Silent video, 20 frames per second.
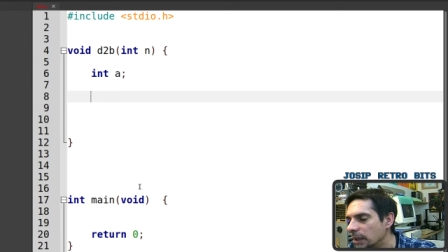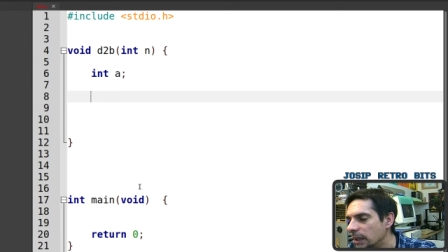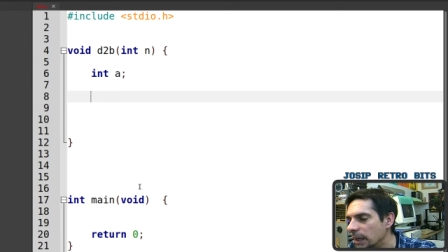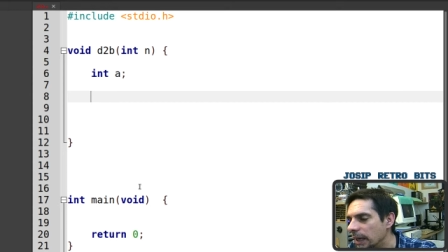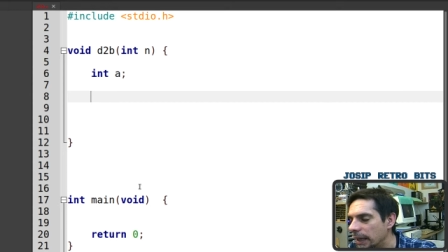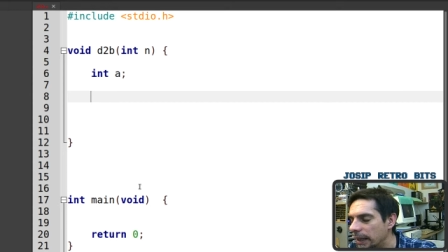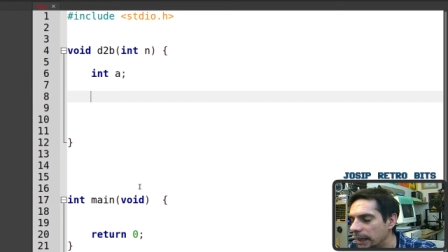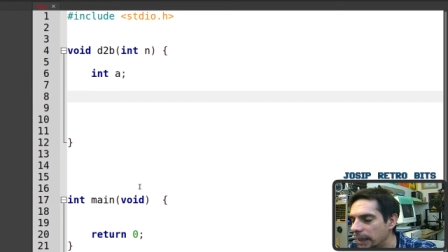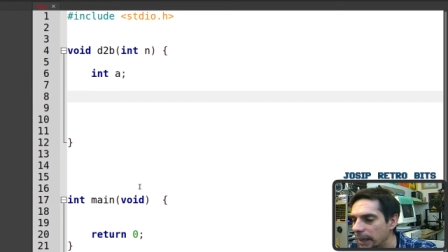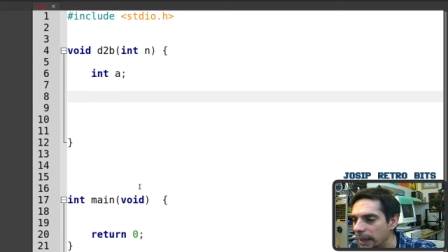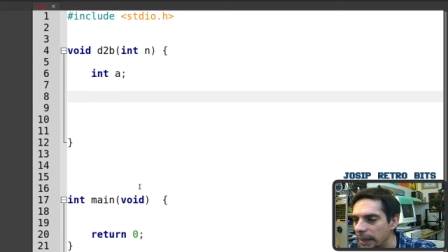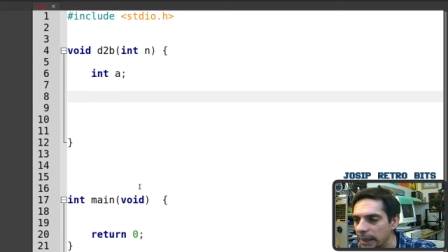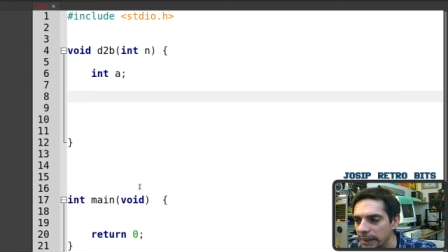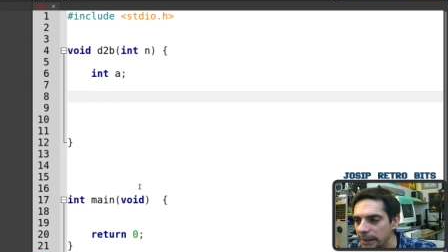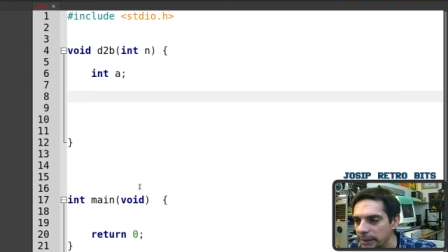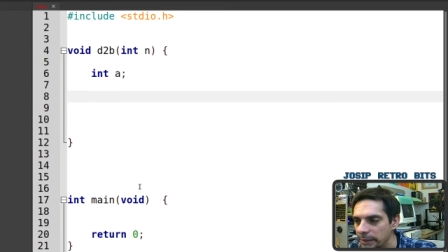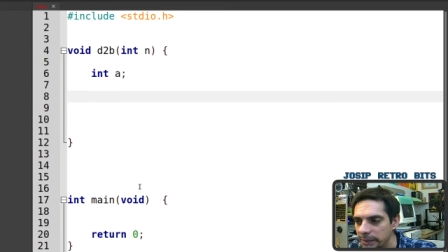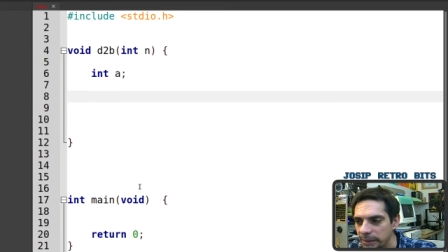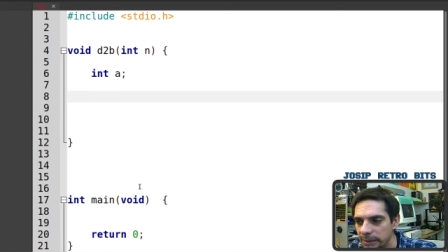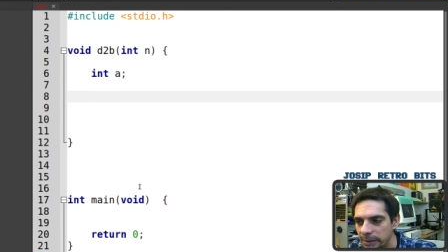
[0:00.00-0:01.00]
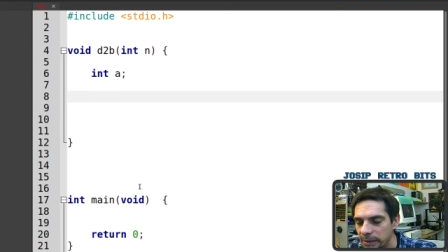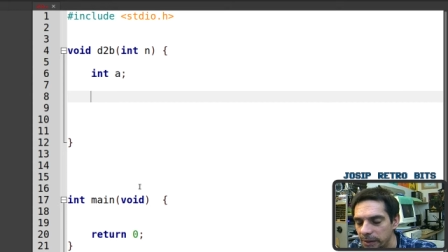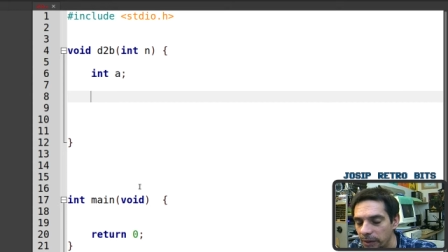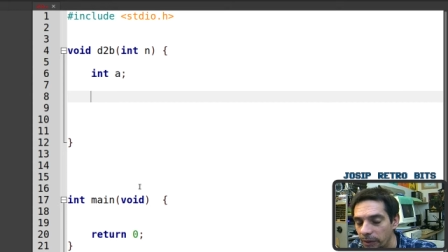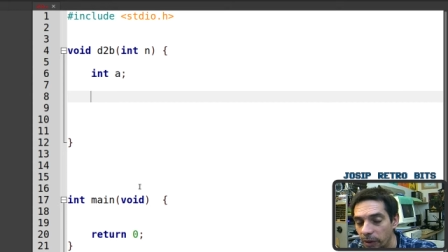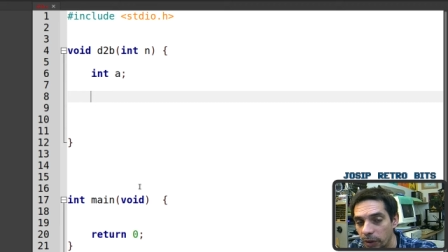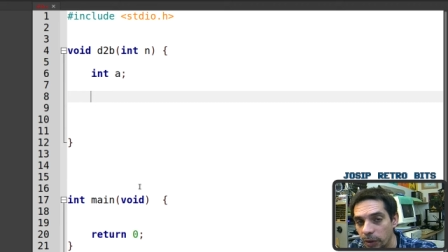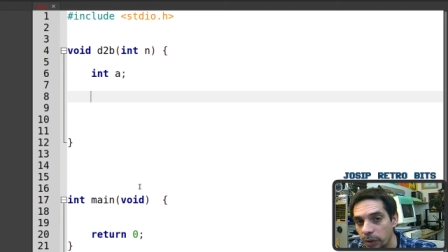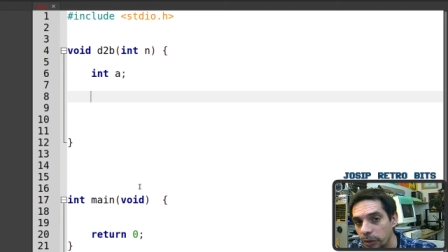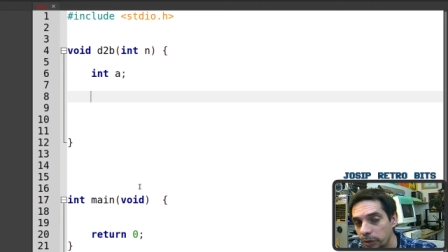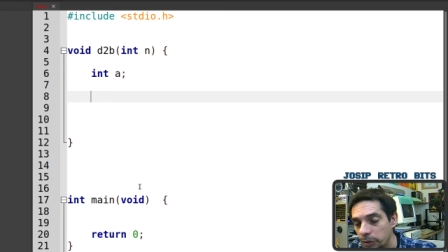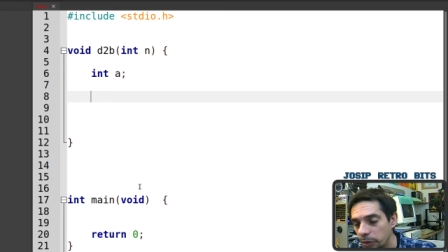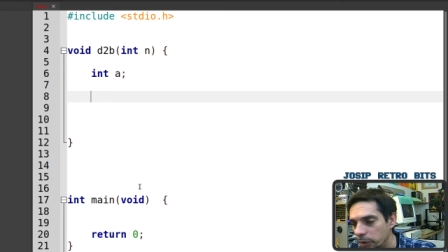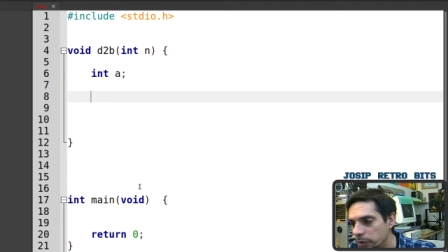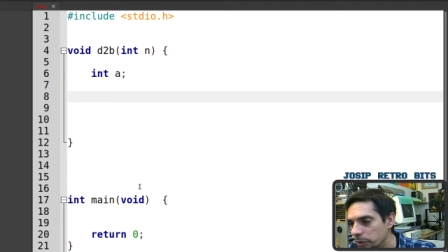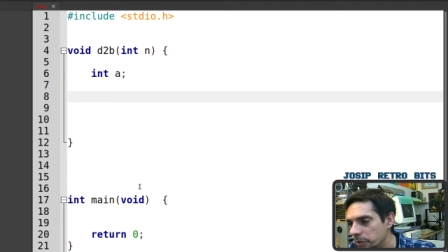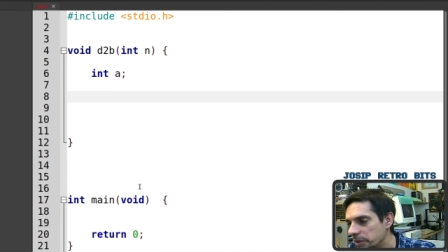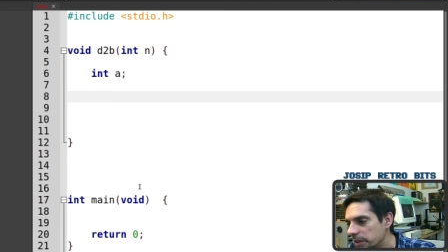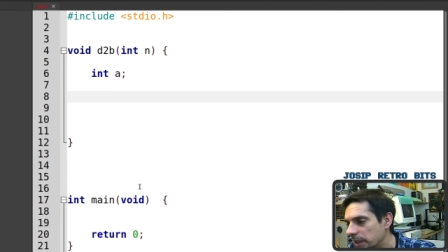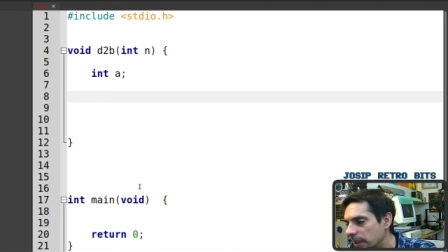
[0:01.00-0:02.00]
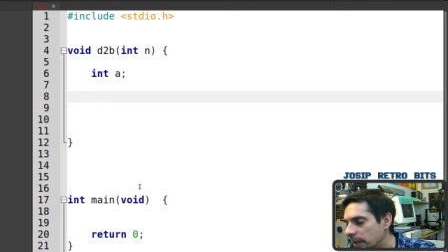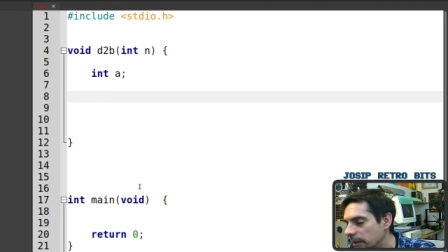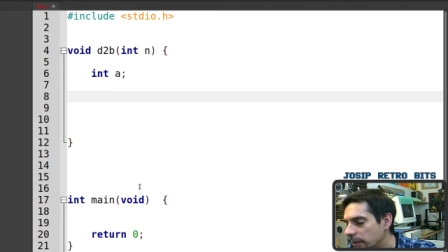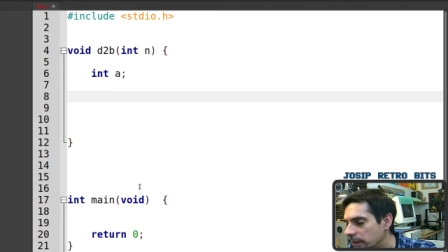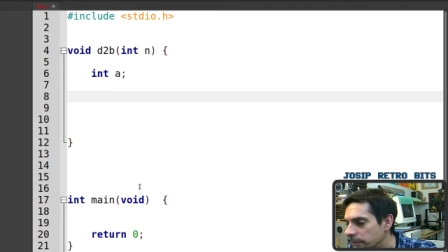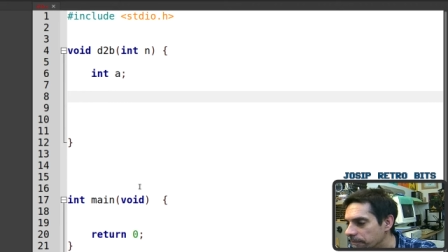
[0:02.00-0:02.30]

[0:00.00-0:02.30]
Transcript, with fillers: and we're going to use that